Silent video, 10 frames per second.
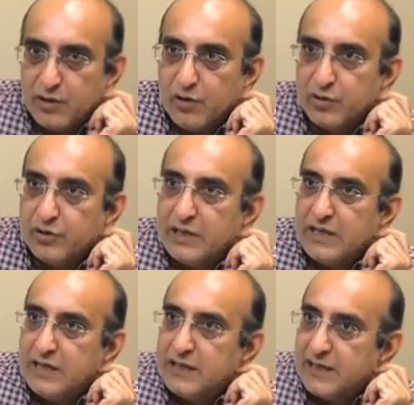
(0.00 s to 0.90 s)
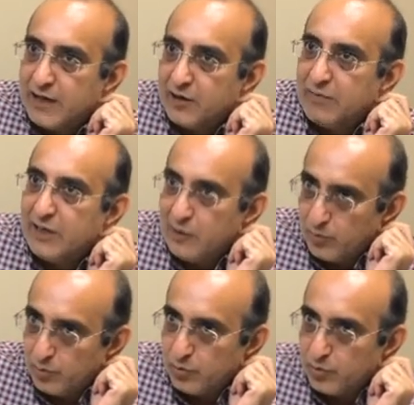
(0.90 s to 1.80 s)
on the ketamine
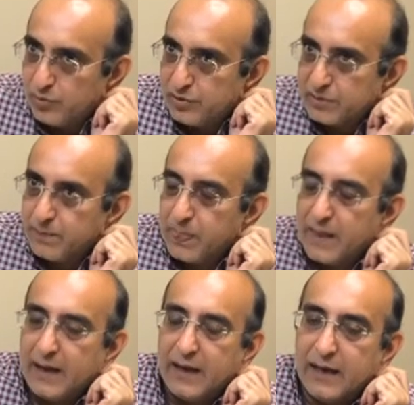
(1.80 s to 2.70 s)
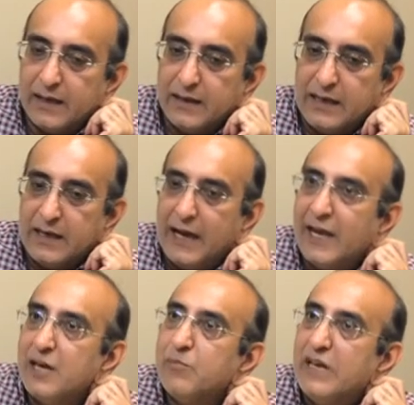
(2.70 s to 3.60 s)
low dose and the
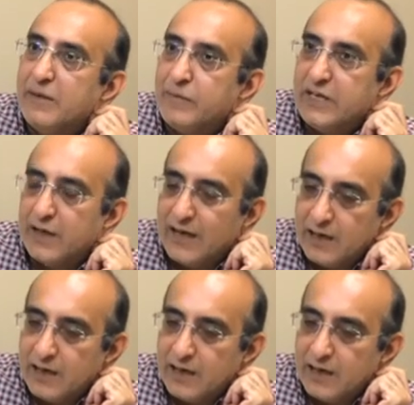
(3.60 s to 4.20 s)
NMDA